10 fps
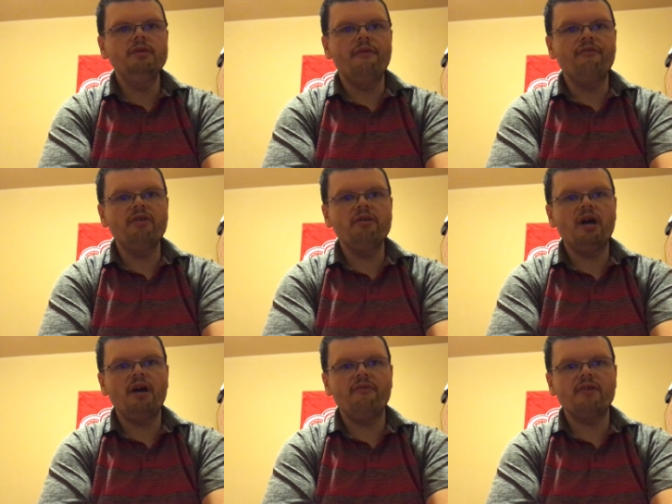If you
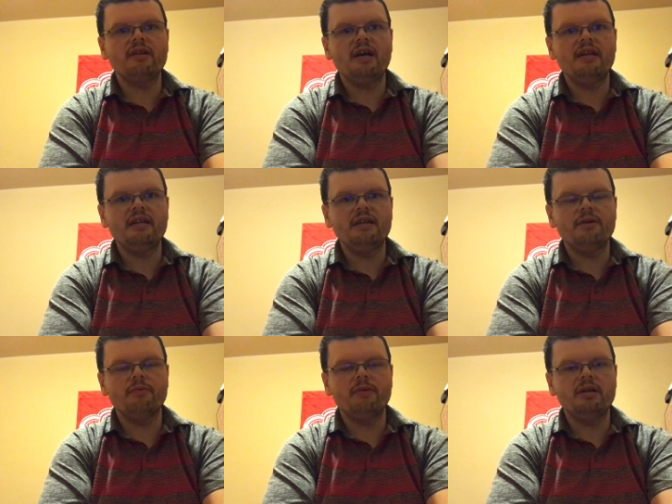have an
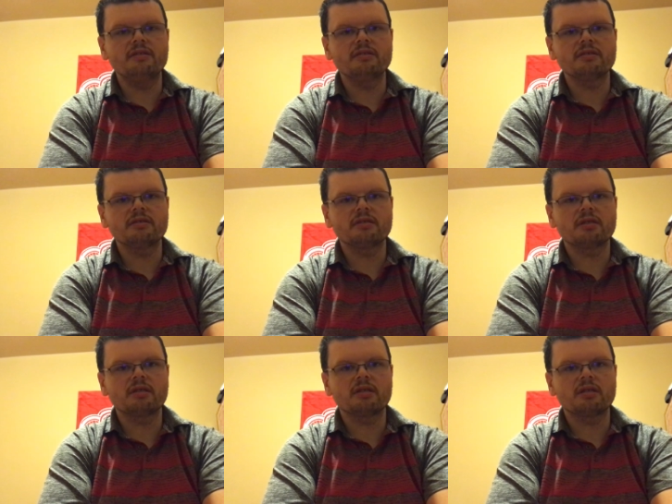idea what
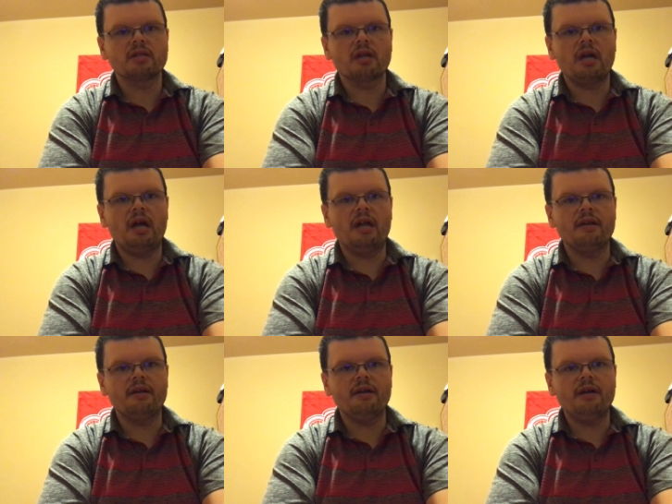
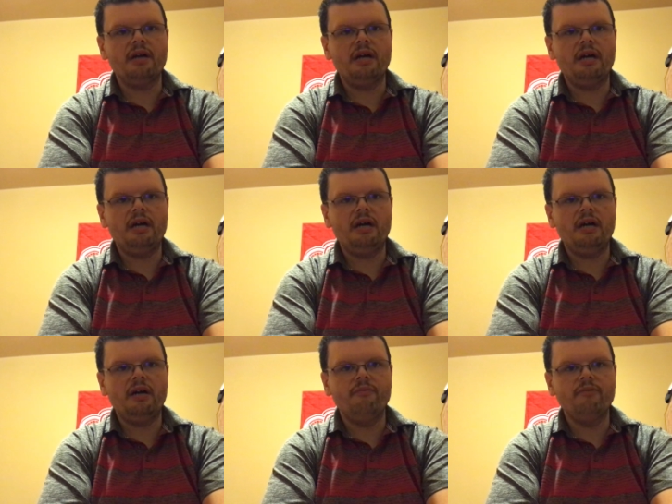kind
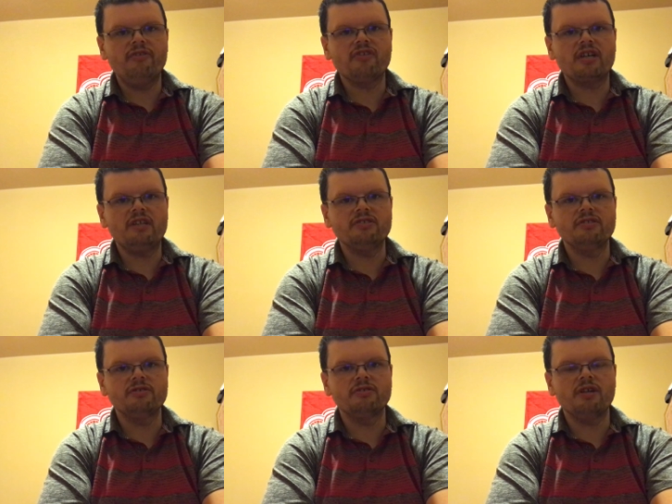of music I
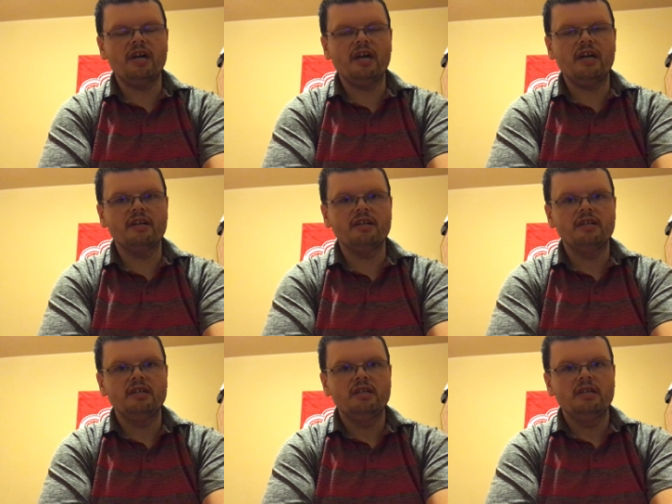should try,
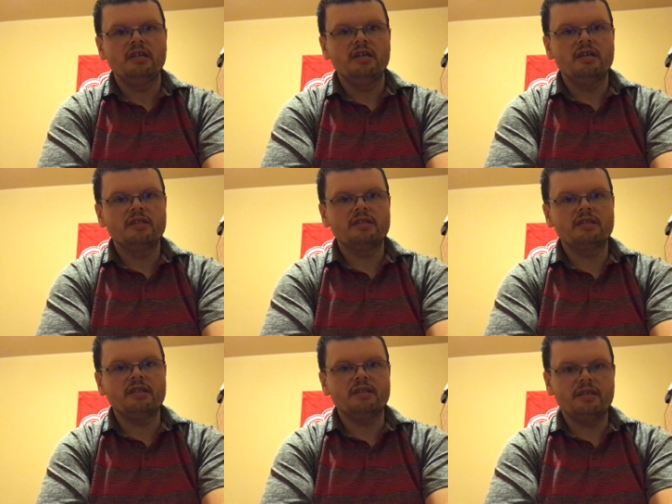
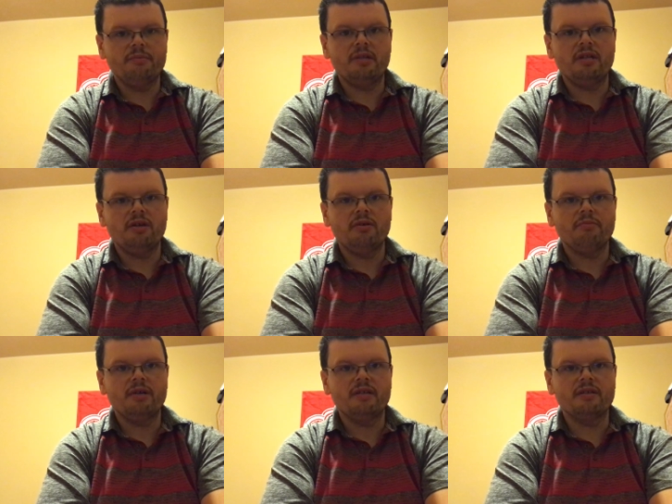then let me know
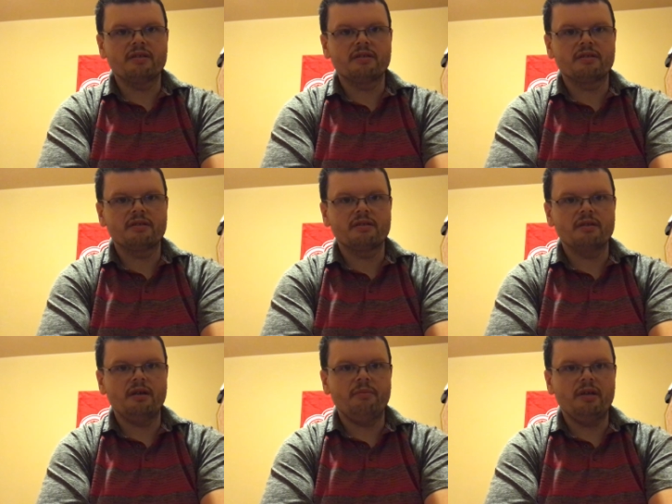on my
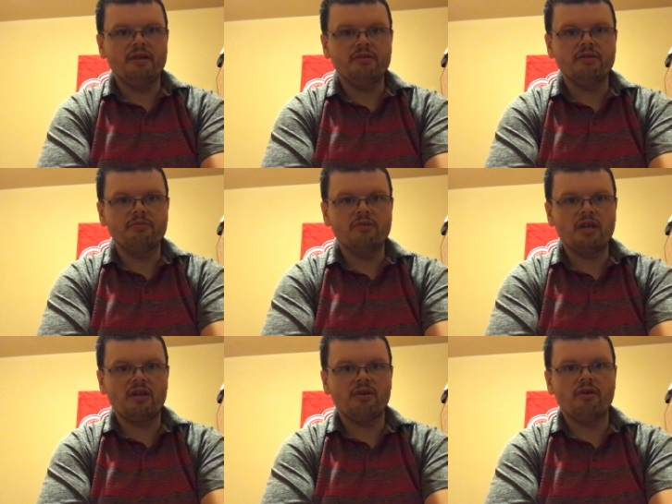on my YouTube
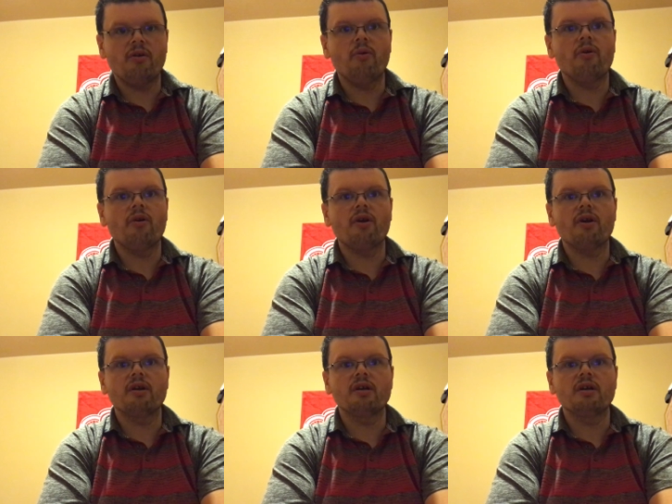channel
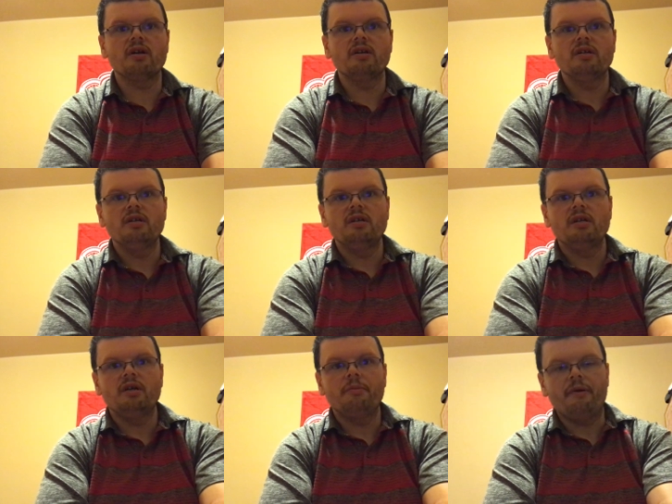or
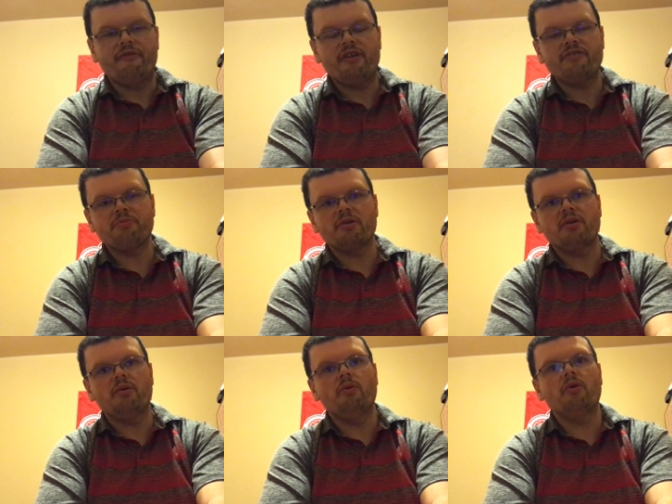my Facebook
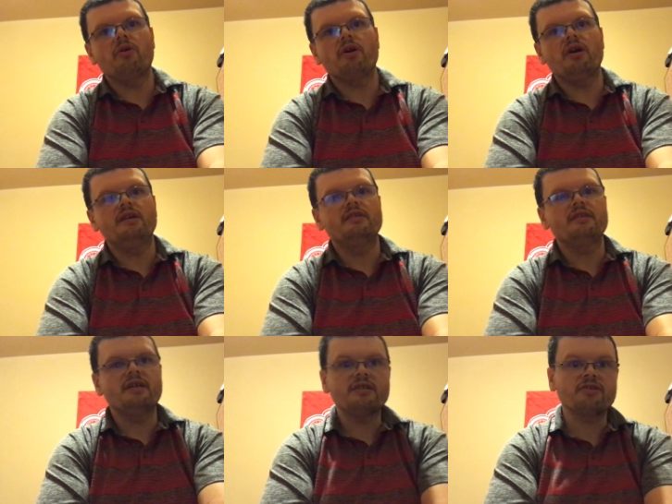or on
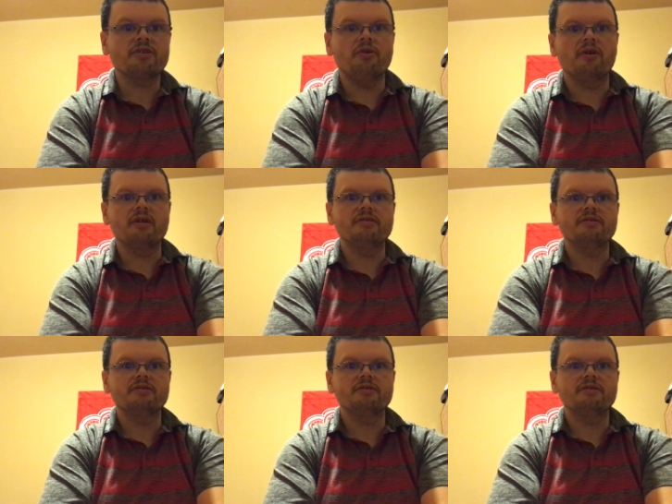Discord